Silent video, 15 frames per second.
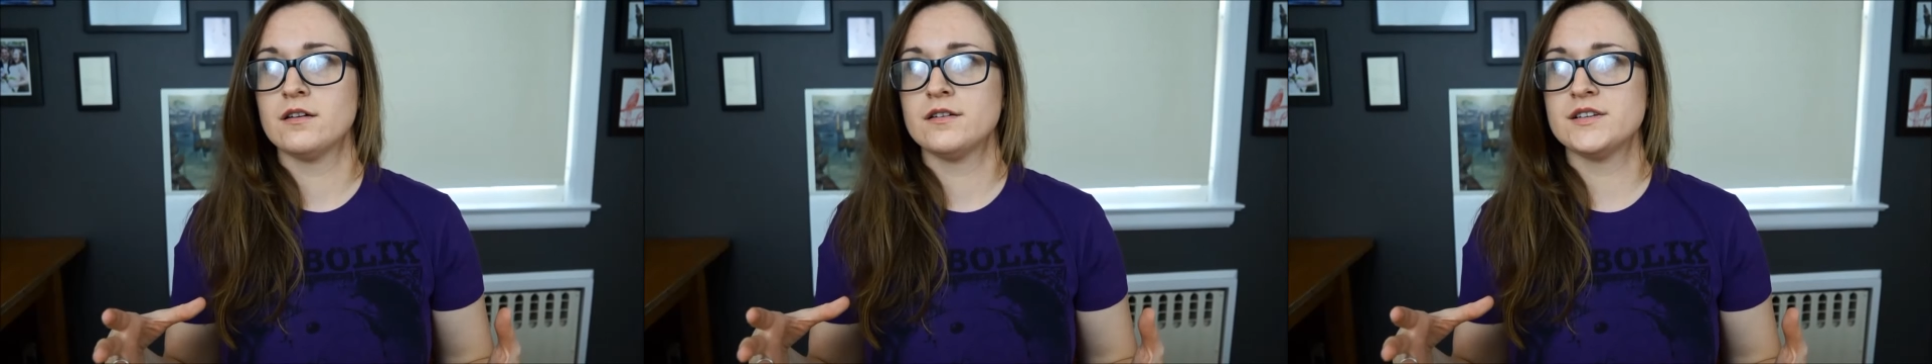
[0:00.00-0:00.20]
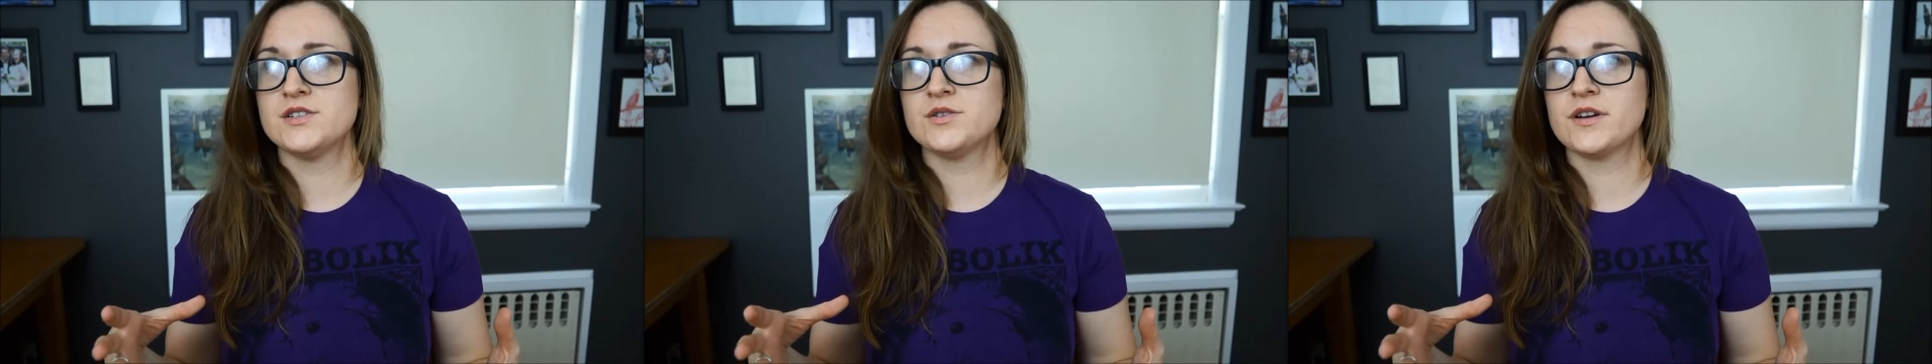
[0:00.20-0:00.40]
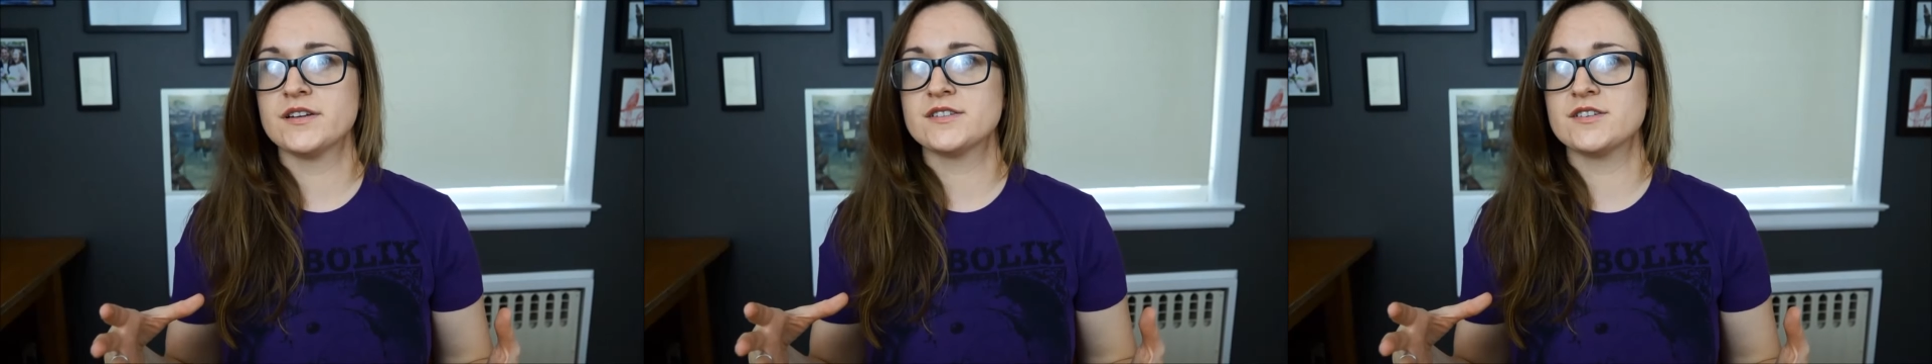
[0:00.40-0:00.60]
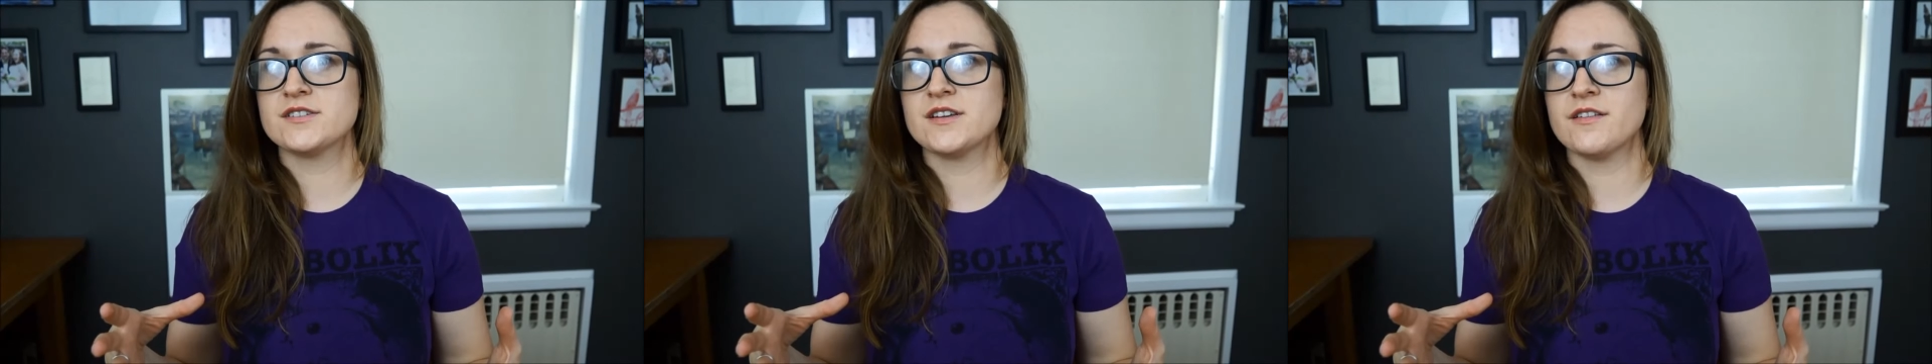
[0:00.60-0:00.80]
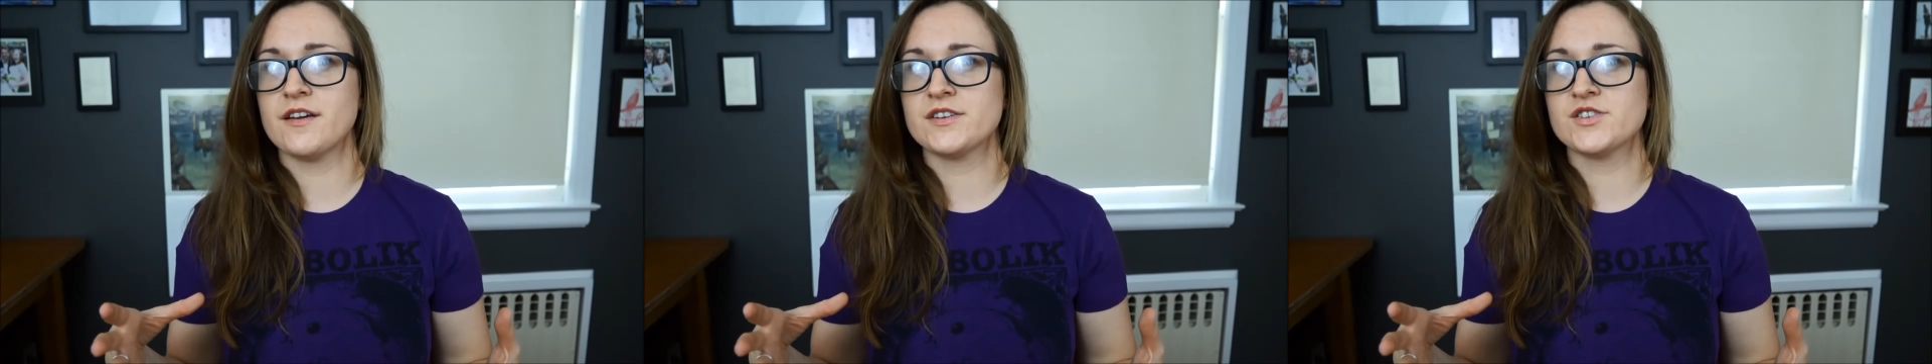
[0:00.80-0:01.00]
Did you guys hear
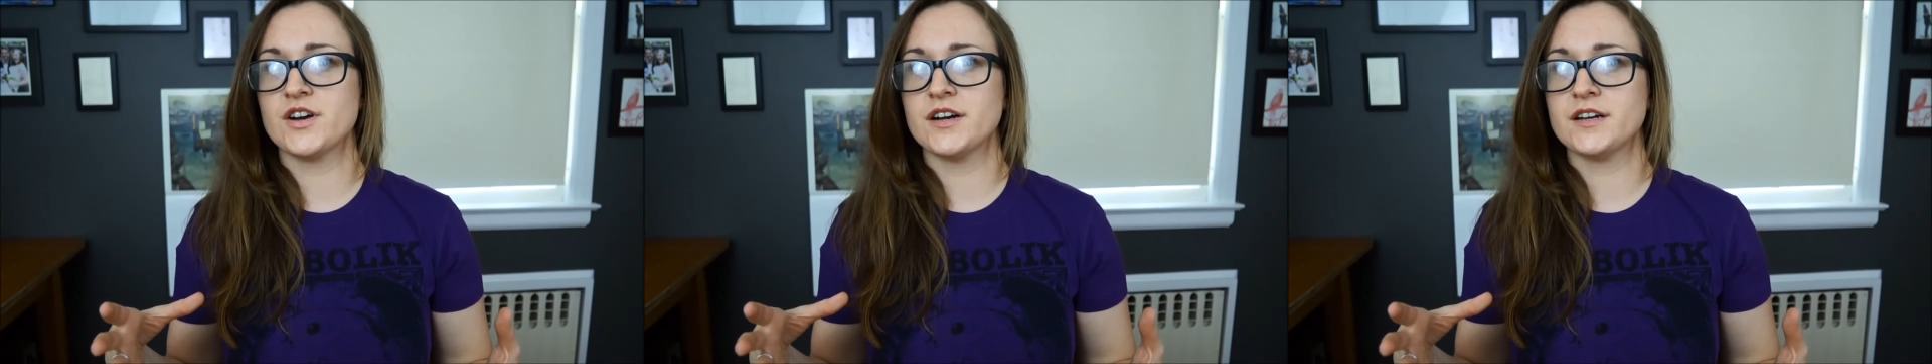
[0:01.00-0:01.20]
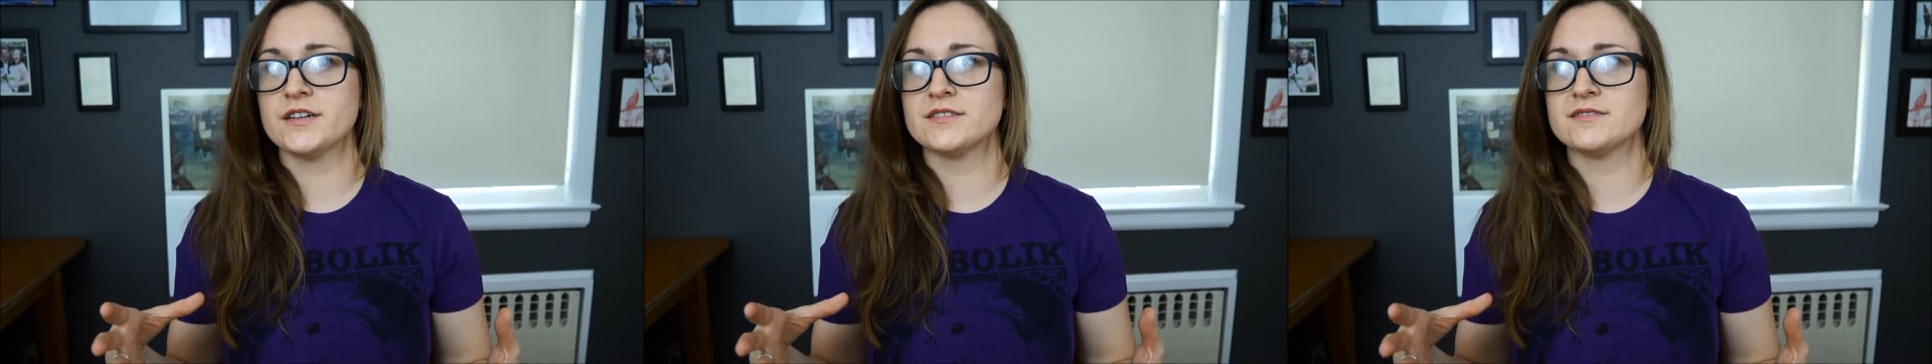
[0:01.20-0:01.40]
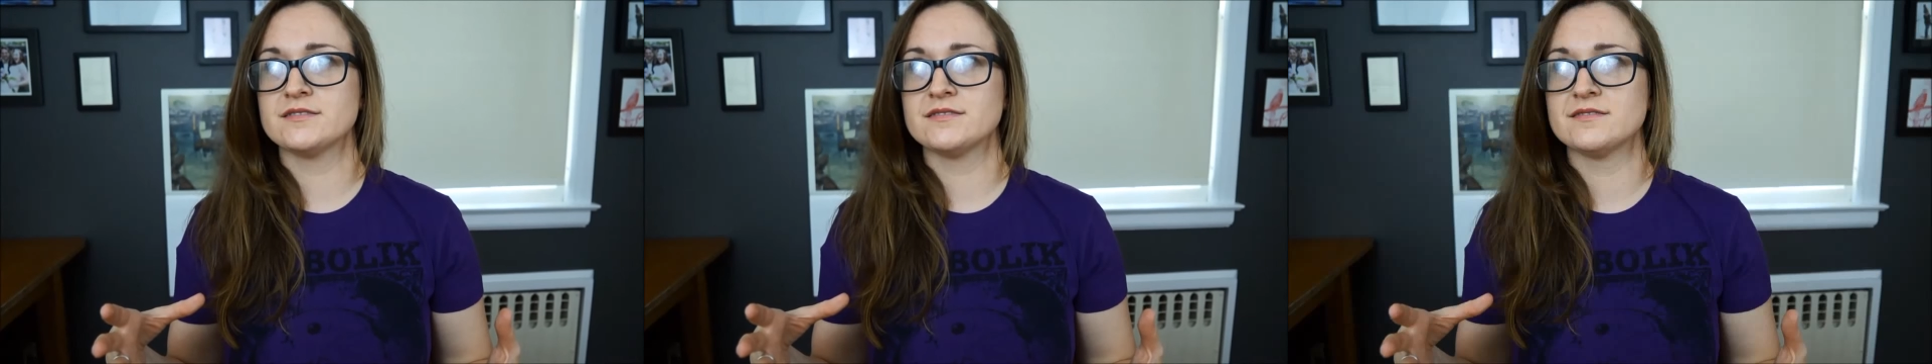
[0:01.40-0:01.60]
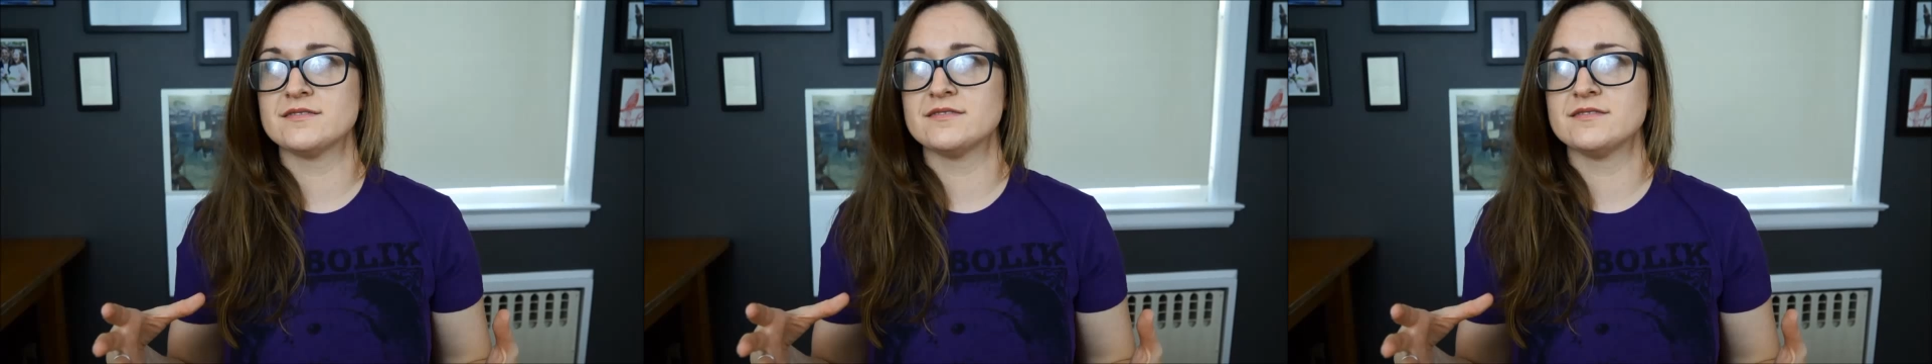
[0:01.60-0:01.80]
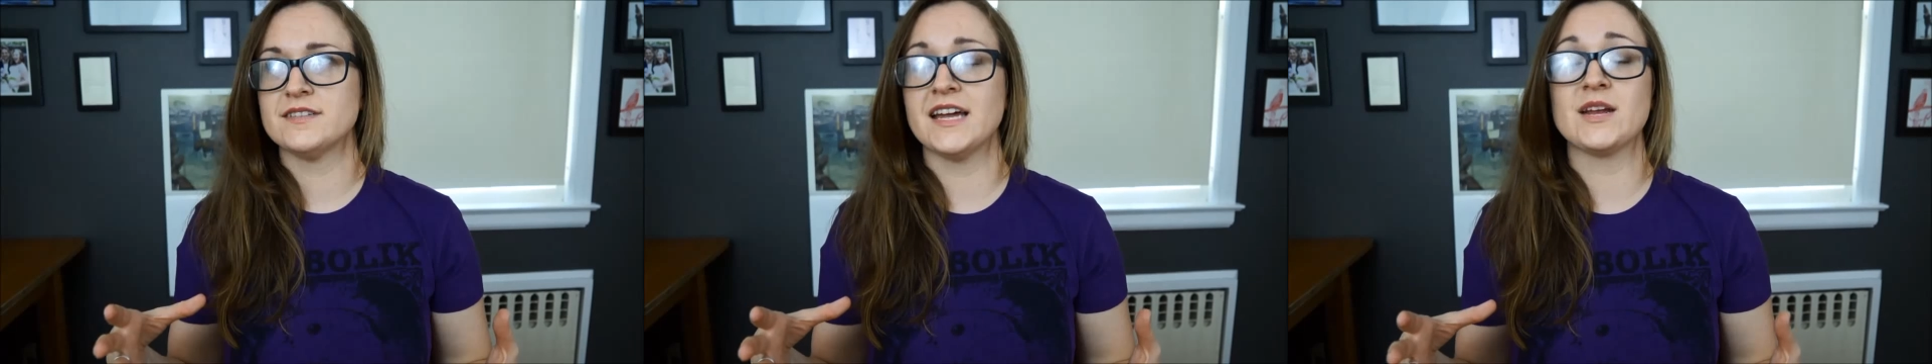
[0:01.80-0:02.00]
say that truck?
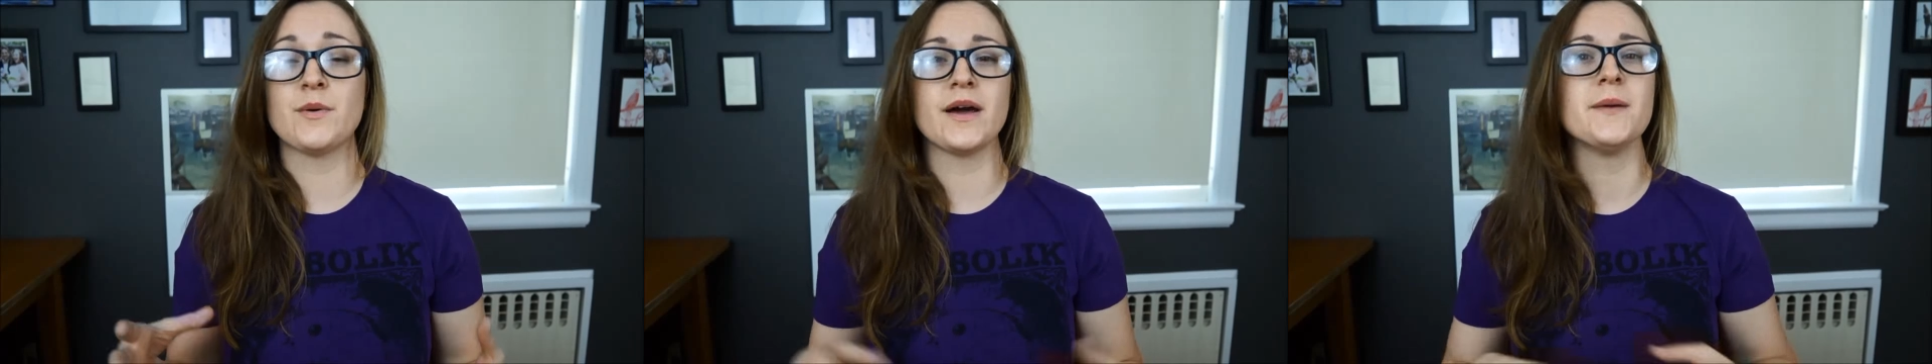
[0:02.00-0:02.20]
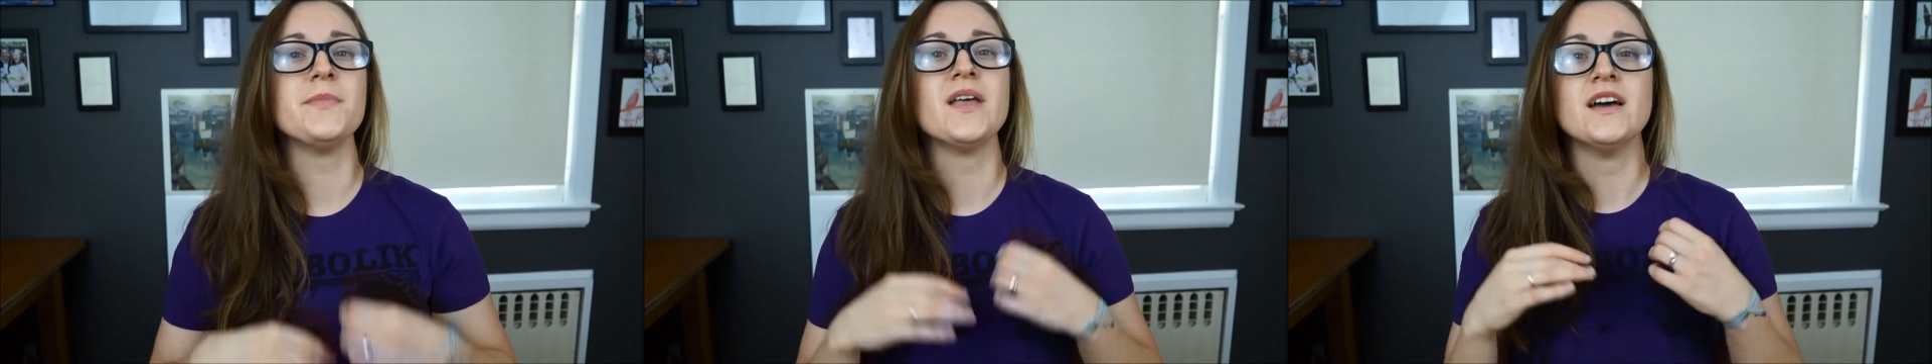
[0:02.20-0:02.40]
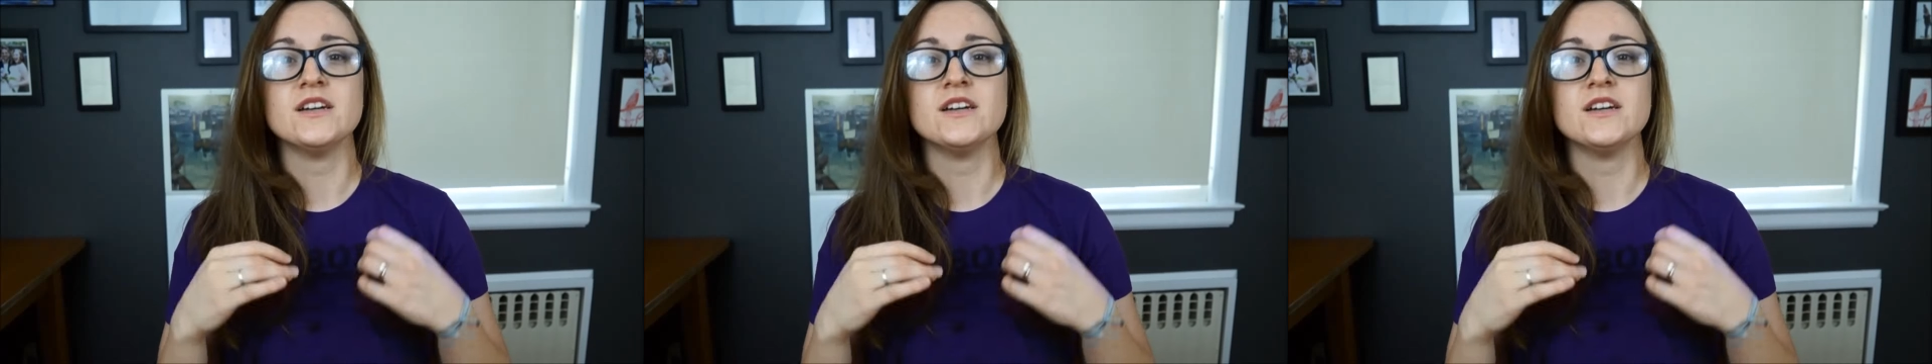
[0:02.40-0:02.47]
Anyway,